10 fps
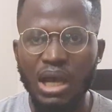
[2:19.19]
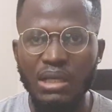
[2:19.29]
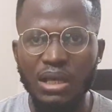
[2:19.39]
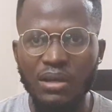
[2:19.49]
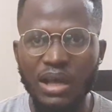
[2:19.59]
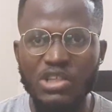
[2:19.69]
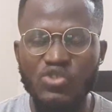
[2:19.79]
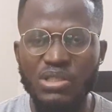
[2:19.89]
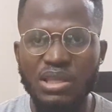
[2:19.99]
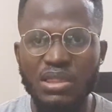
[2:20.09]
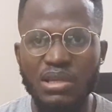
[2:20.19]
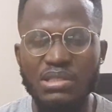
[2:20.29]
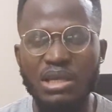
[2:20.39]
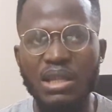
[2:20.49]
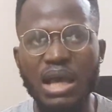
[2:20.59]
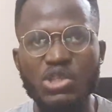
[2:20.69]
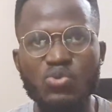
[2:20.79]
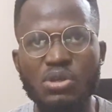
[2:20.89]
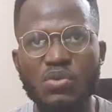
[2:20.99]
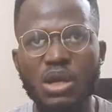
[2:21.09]
And another interesting thing is that
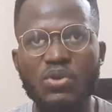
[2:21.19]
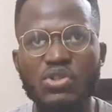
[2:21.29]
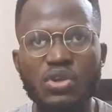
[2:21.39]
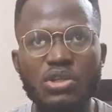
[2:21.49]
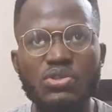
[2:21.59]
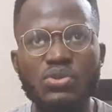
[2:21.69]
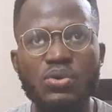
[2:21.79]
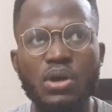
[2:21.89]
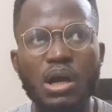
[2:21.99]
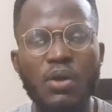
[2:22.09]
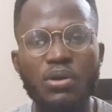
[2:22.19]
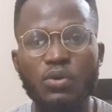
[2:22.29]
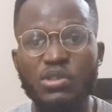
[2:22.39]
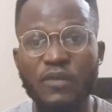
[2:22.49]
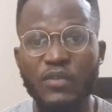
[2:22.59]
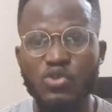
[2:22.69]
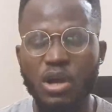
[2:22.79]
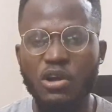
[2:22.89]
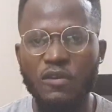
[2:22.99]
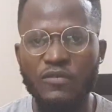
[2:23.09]
last week when I was talking to, uh, there was a
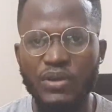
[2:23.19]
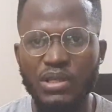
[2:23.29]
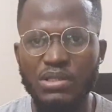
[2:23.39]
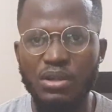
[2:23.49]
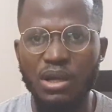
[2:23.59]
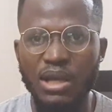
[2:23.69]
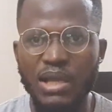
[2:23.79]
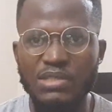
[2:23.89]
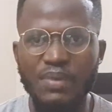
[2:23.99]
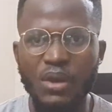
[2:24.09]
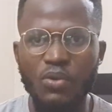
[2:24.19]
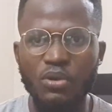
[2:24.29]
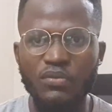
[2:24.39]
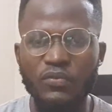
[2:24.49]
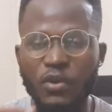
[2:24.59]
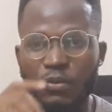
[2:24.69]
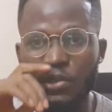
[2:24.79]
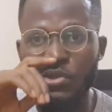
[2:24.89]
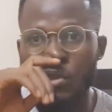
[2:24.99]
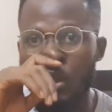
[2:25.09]
virtual conference organized by one of the
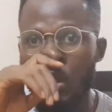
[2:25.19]
foremost,